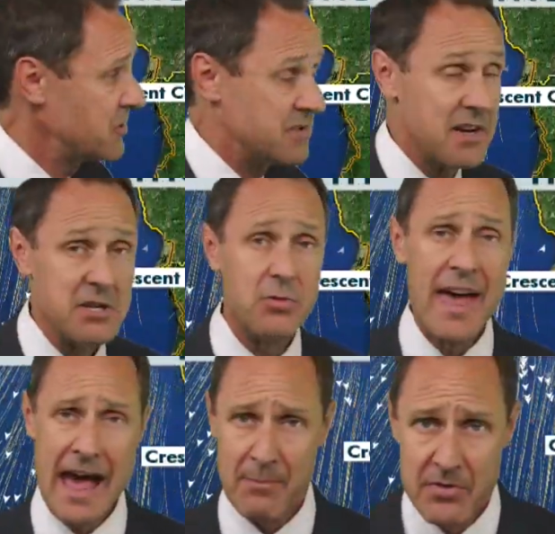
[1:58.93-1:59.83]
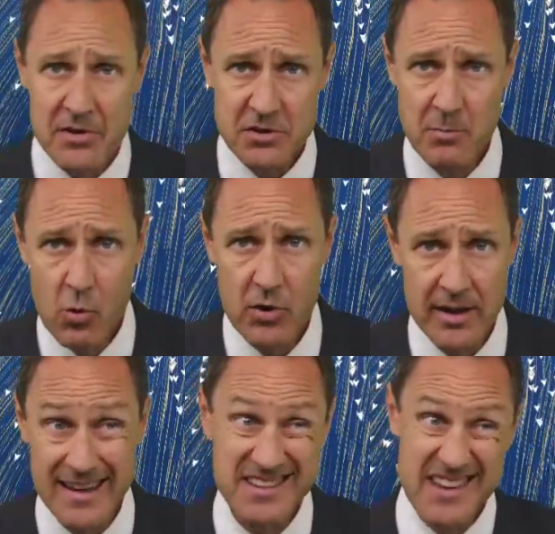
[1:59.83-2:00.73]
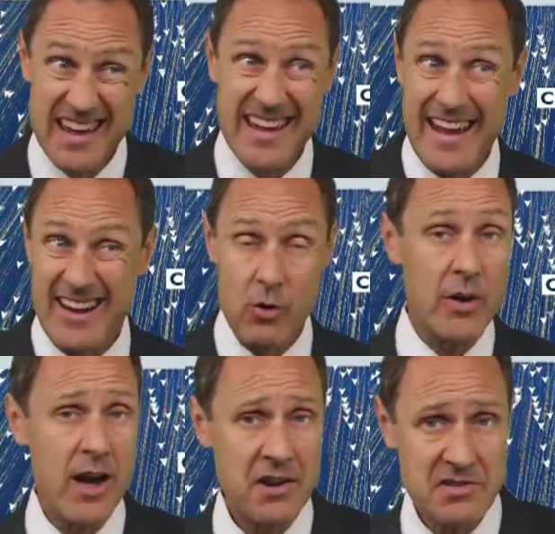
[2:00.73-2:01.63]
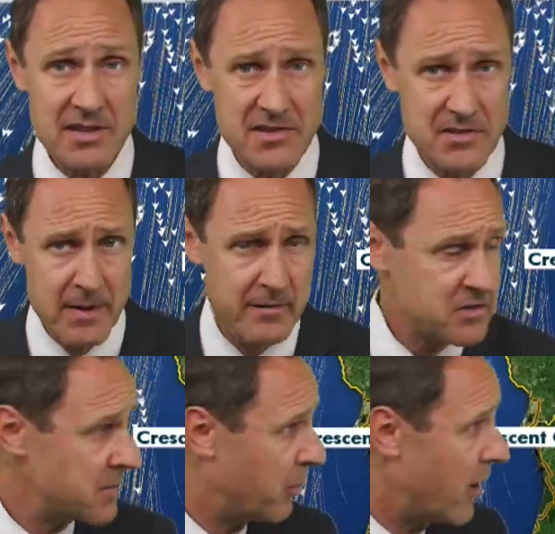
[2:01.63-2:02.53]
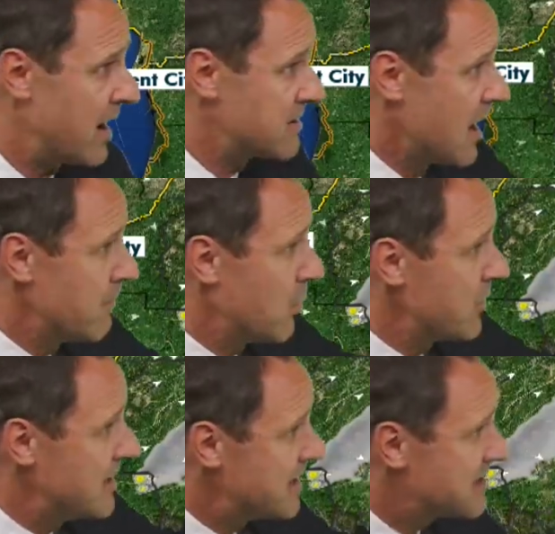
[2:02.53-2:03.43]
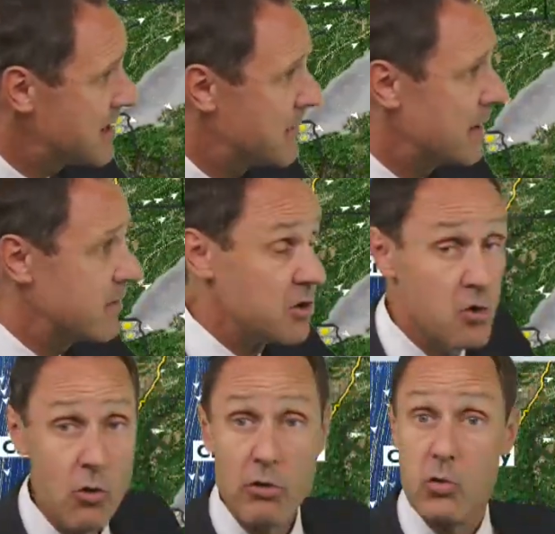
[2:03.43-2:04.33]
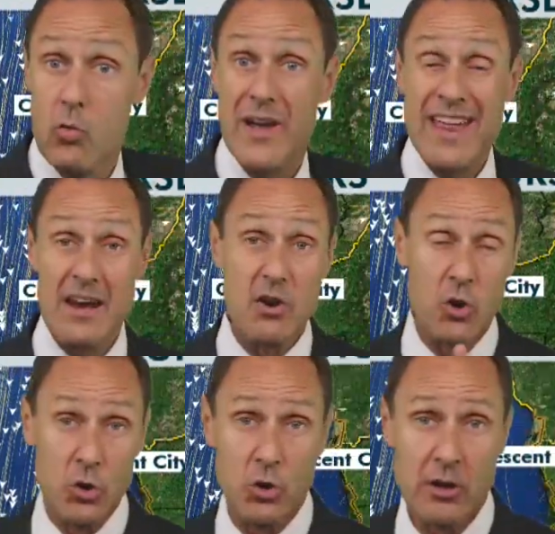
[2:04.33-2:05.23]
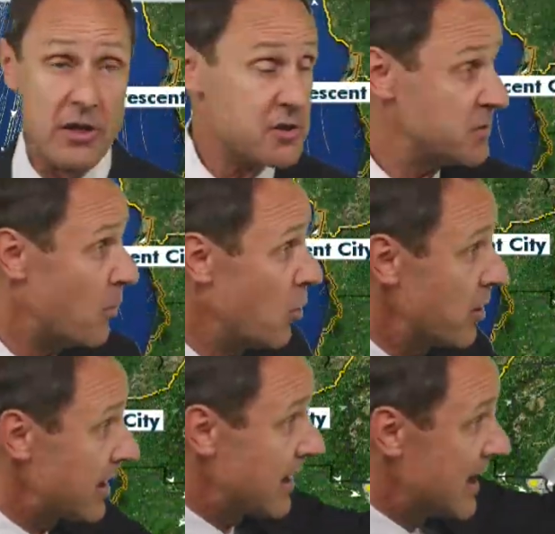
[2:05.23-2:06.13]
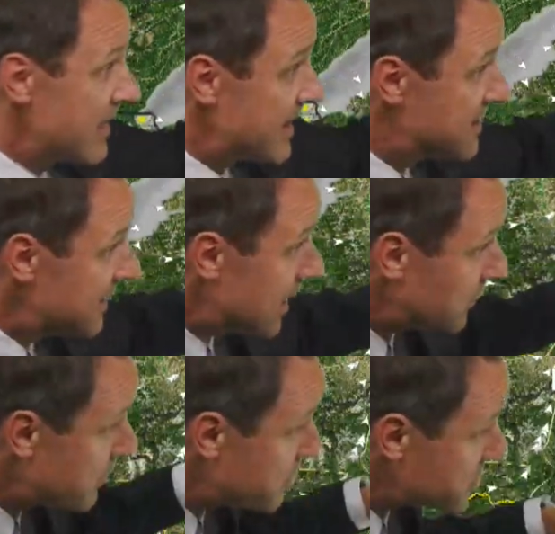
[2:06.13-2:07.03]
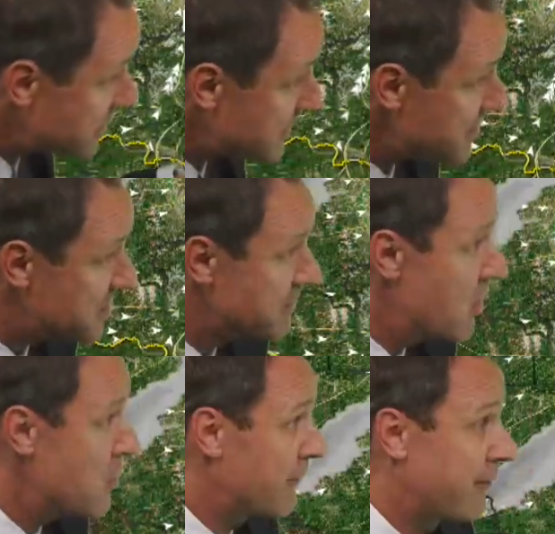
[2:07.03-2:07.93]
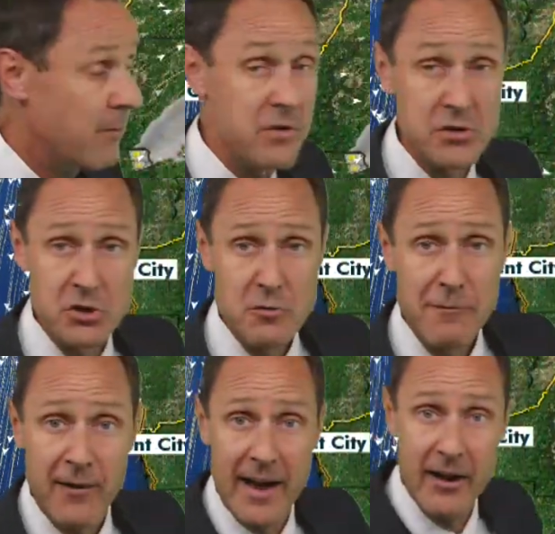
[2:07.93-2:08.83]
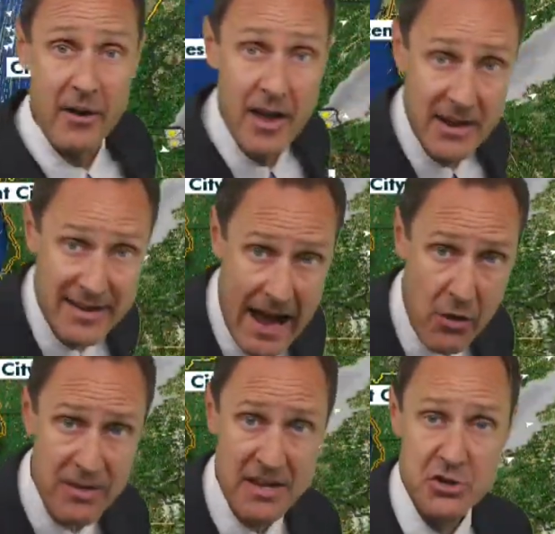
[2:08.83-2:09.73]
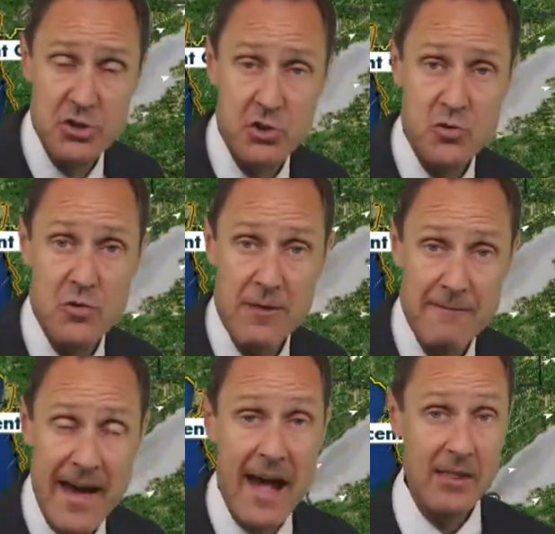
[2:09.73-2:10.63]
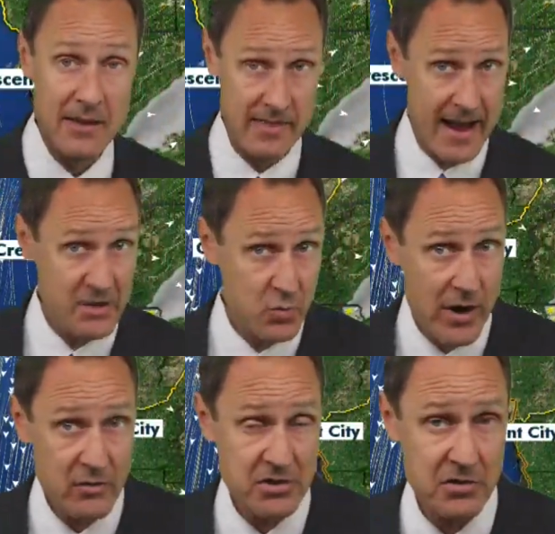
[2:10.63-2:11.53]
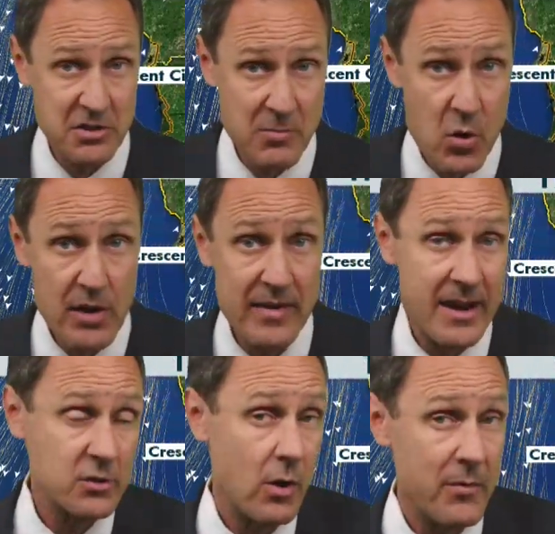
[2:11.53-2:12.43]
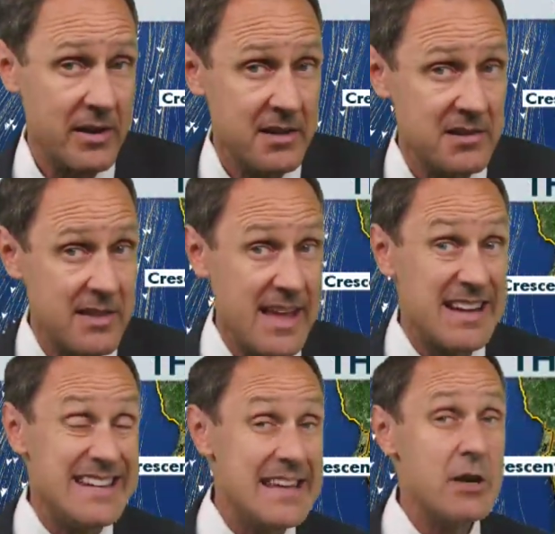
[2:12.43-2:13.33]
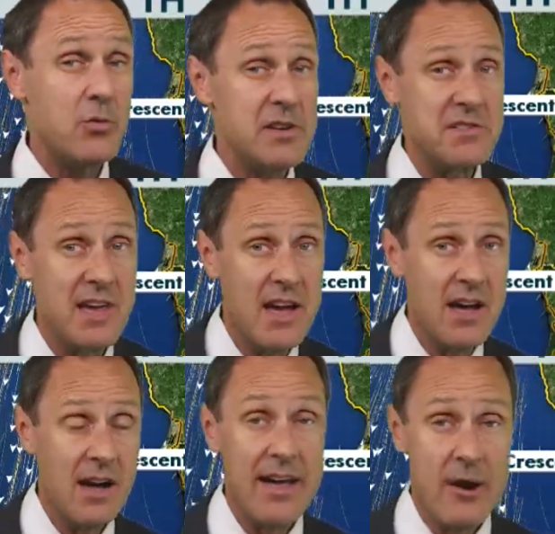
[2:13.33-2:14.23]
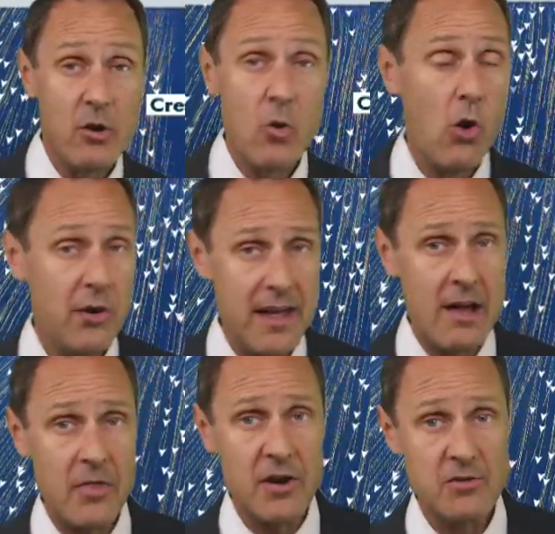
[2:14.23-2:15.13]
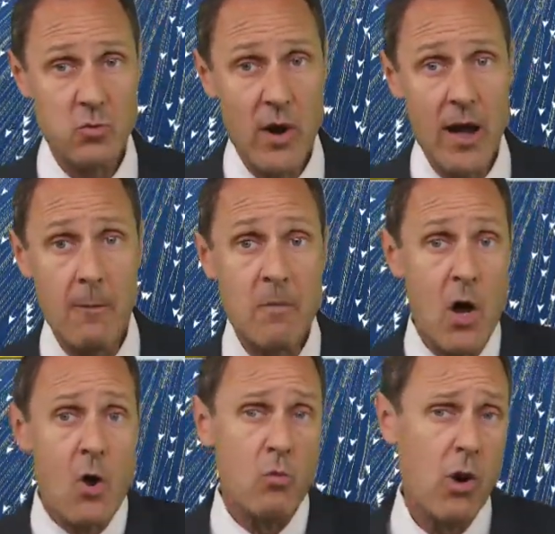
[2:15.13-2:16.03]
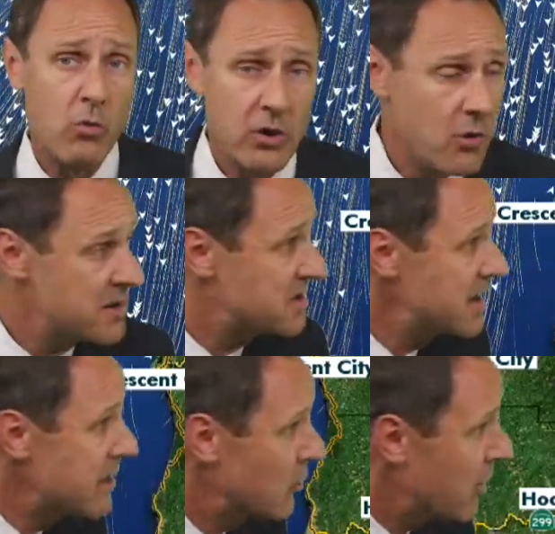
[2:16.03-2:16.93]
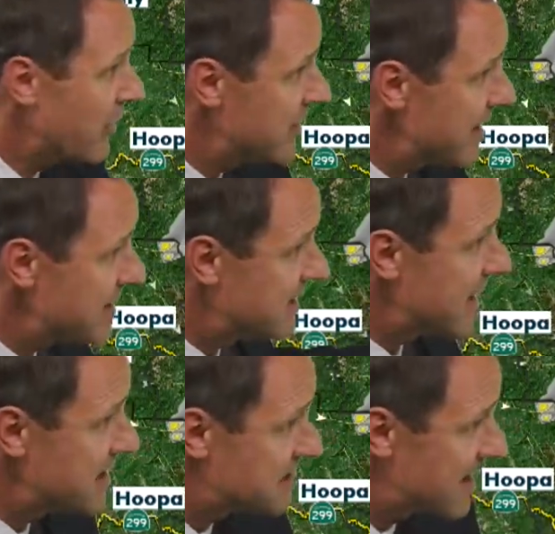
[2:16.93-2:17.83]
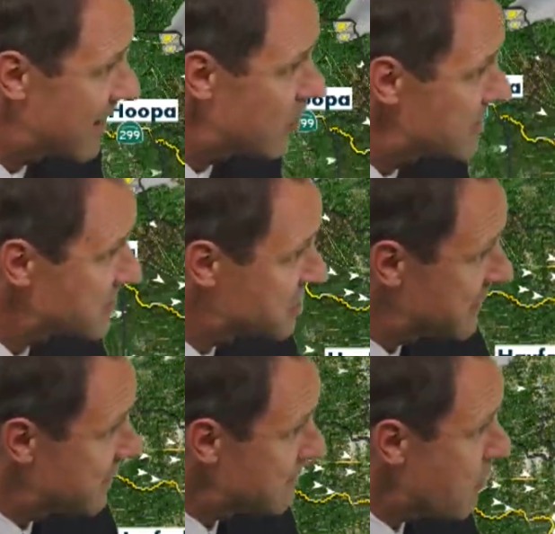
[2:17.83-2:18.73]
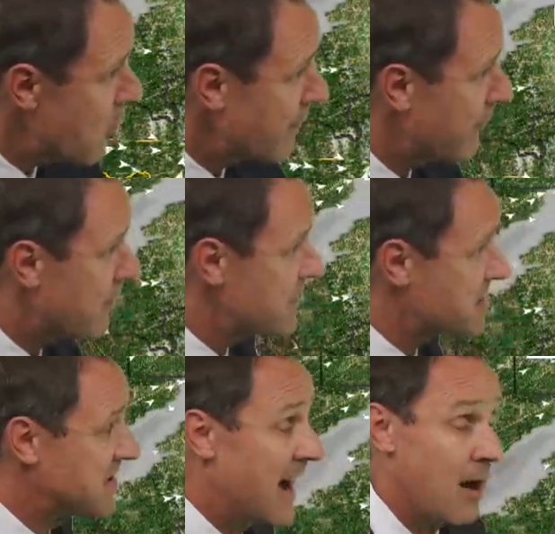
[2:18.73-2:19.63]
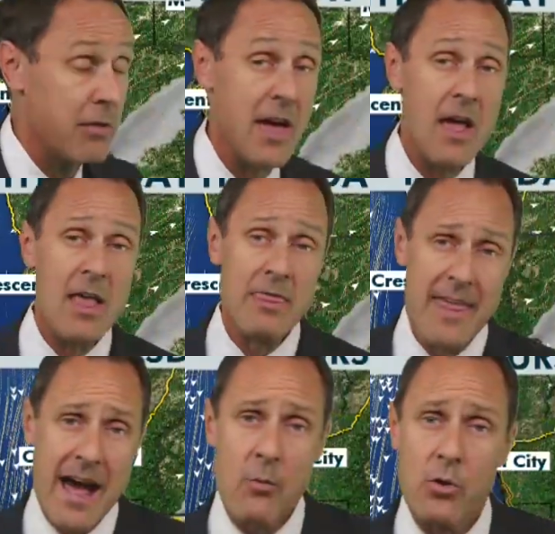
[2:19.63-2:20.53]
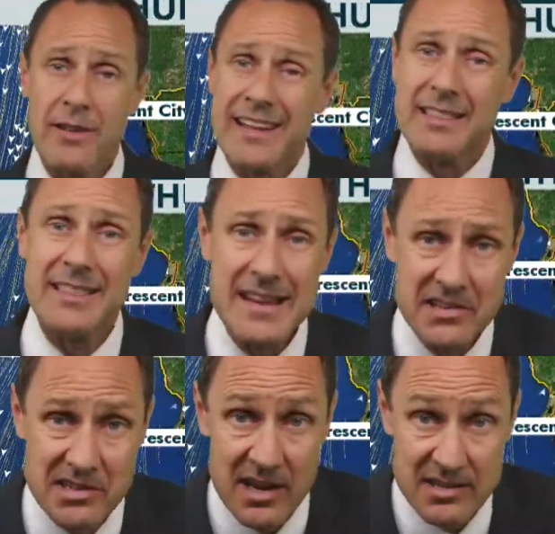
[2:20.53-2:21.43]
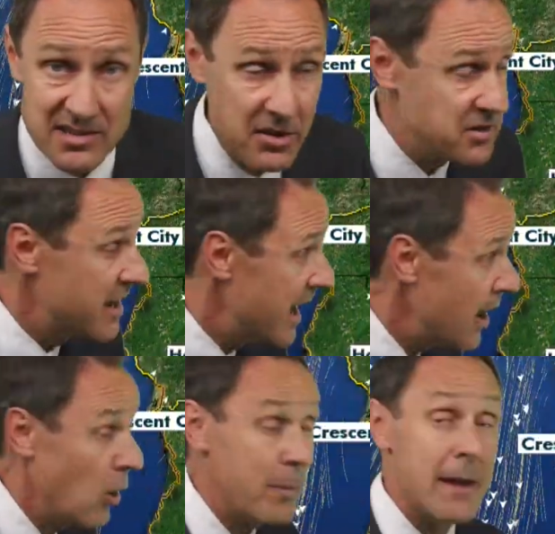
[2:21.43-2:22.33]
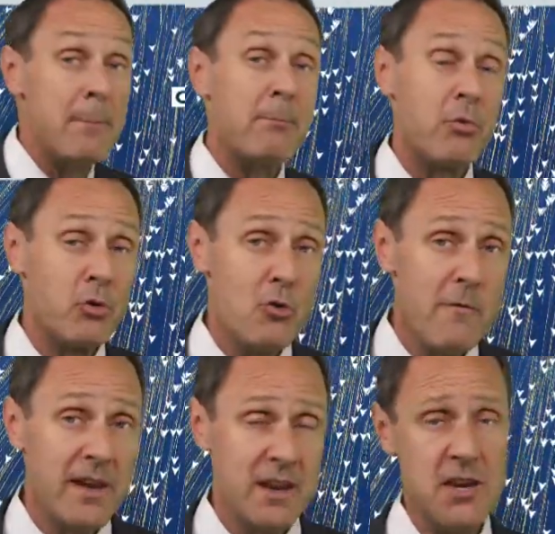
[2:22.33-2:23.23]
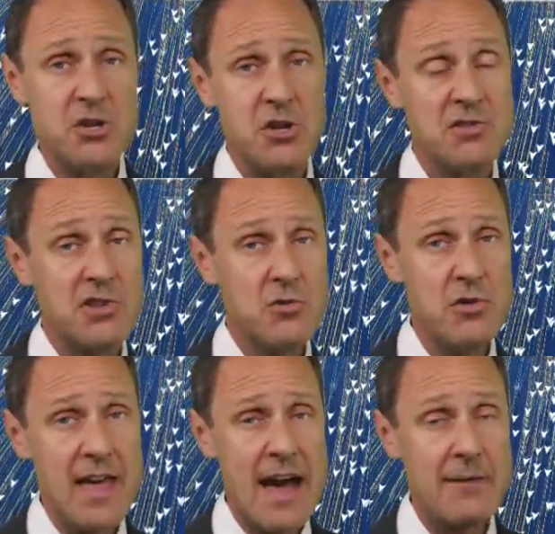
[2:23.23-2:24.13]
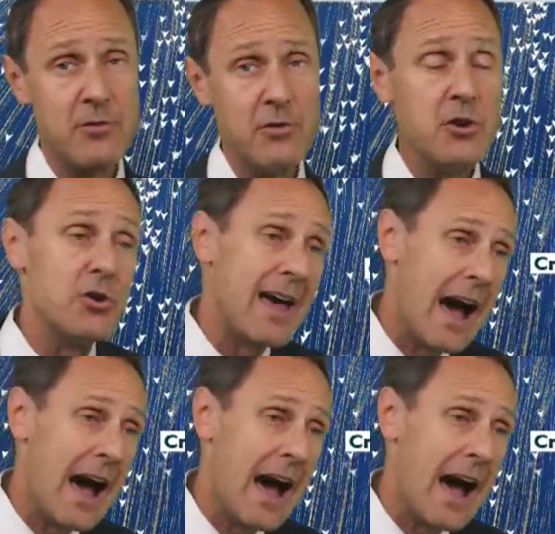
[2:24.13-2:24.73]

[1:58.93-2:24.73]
So essentially what happened this morning is, and quite honestly, a bit of a surprise, but we did see a bit of a north wind early this morning that did help to push some of the smoke from the shoe fire down into the valley. And that's why it was so smoky, and that's why we did see that decreased uh, air quality out there as well. What we're going to see throughout the day today, see how the winds are shifting more from the south. That will at least start to help improve conditions through the afternoon.